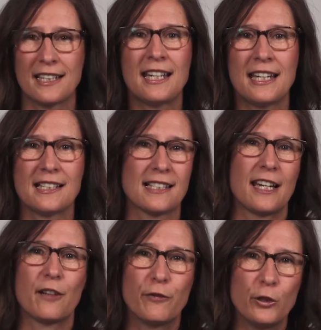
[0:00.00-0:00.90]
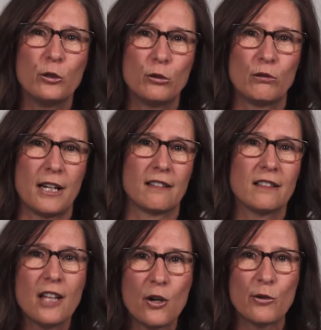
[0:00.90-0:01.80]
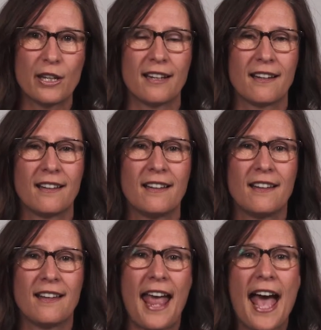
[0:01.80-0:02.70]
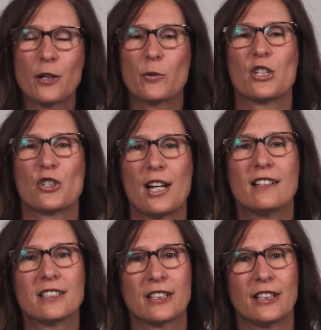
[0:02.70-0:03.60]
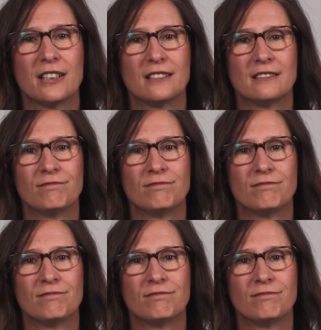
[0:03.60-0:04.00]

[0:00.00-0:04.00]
needs like food and clothing, adequate shelter,